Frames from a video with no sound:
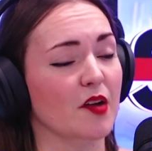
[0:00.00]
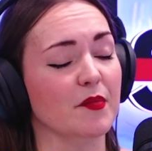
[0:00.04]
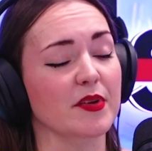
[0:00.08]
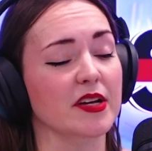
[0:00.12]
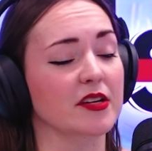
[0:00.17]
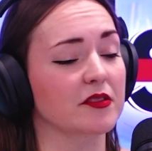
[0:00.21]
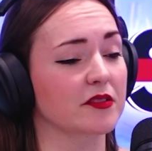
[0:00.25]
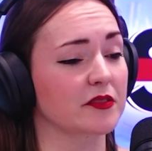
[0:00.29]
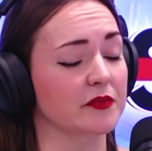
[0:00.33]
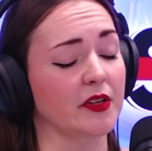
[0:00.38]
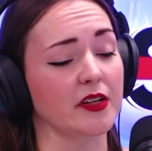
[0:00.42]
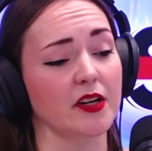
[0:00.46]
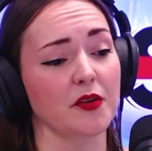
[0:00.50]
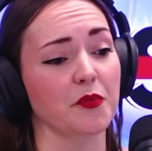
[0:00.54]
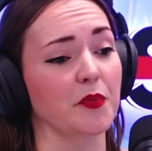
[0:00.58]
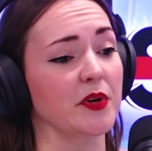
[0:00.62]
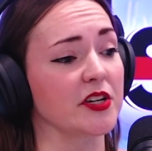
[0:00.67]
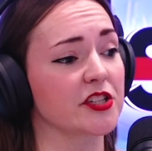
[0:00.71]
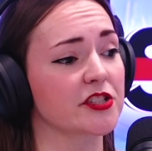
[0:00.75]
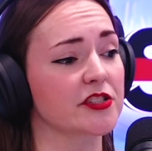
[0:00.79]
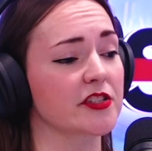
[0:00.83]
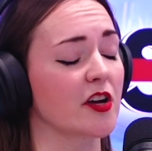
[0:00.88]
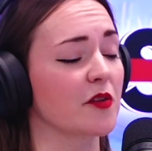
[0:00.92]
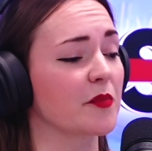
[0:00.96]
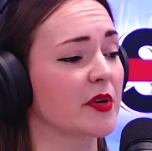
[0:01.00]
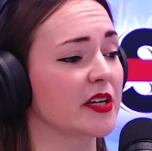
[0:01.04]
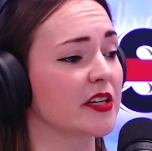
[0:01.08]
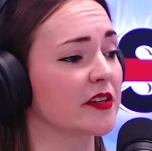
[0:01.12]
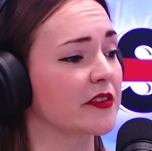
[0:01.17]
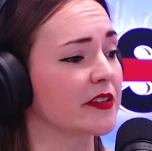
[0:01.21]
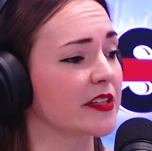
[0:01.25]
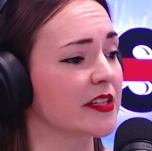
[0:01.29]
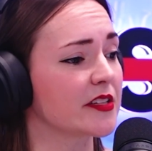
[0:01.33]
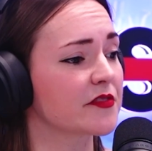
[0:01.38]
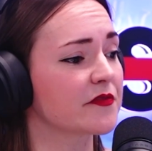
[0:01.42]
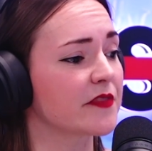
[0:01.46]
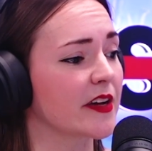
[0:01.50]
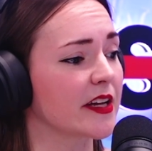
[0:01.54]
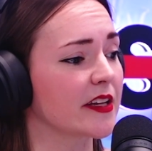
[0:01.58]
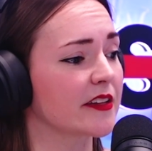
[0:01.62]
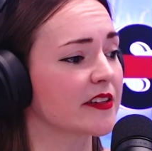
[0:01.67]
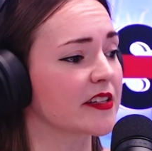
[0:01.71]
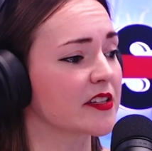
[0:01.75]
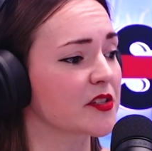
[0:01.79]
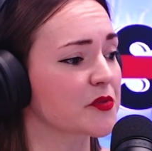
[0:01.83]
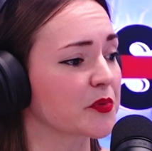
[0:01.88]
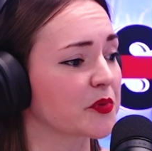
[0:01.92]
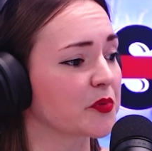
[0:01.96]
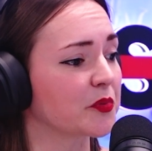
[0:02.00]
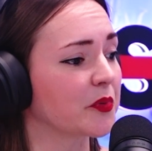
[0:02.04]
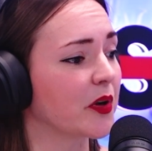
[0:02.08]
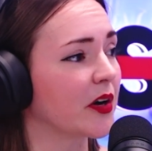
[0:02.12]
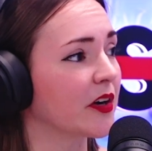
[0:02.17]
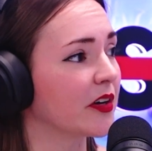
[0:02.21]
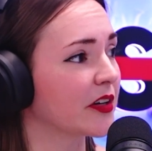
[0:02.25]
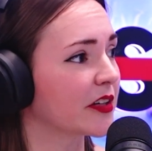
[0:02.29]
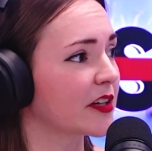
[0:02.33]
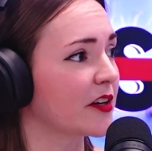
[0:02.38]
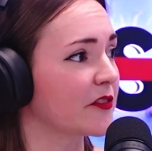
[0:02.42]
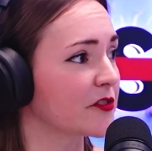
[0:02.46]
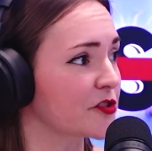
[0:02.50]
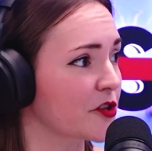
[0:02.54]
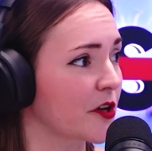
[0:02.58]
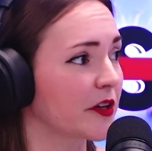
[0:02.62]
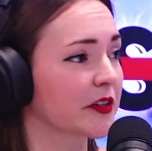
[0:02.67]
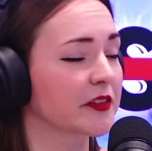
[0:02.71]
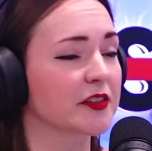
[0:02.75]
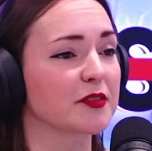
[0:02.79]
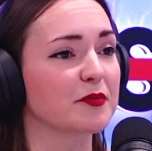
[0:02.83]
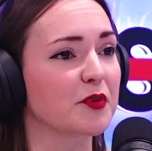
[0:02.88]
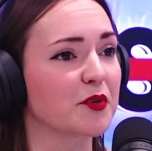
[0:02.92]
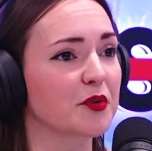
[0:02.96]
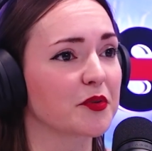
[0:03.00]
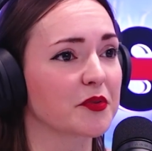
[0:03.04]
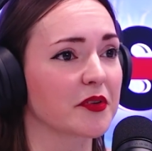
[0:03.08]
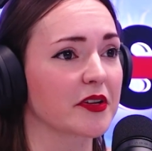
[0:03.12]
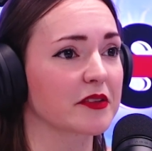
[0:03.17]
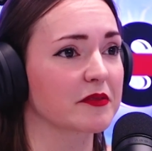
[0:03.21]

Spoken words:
mean, I wish so many of these fake things would work. I've tried them all.